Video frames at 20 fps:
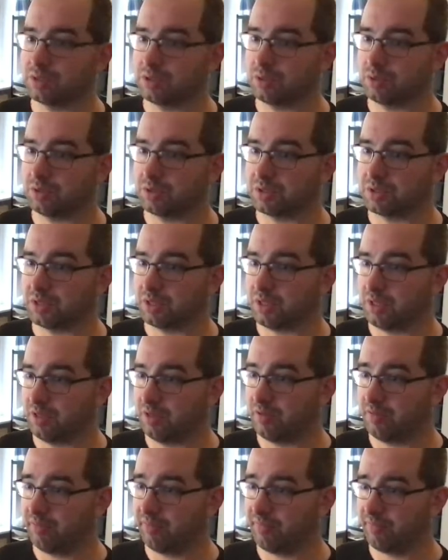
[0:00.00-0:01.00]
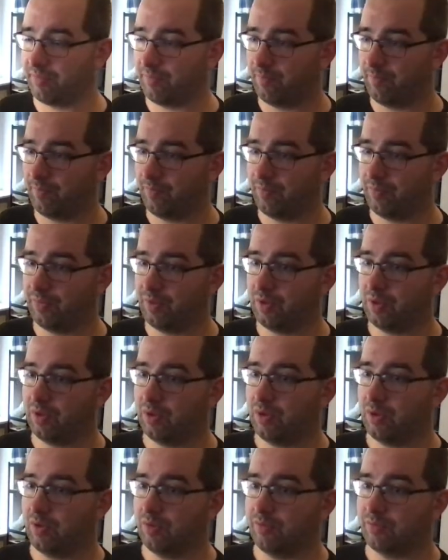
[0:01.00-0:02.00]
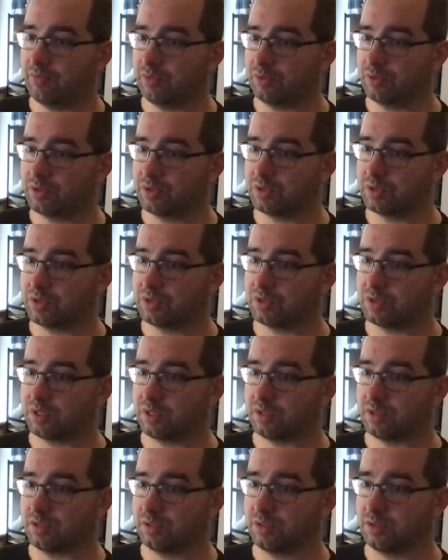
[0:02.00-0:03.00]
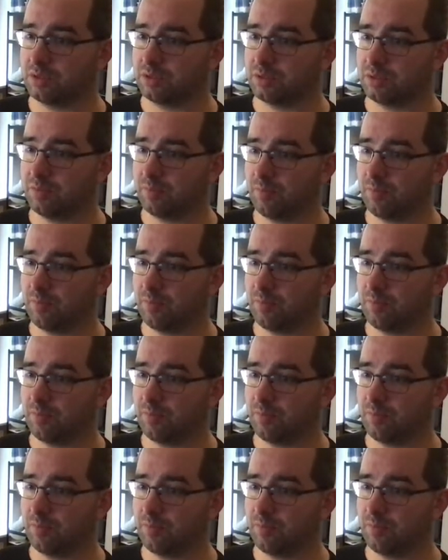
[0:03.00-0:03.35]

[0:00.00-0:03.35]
So we say if first status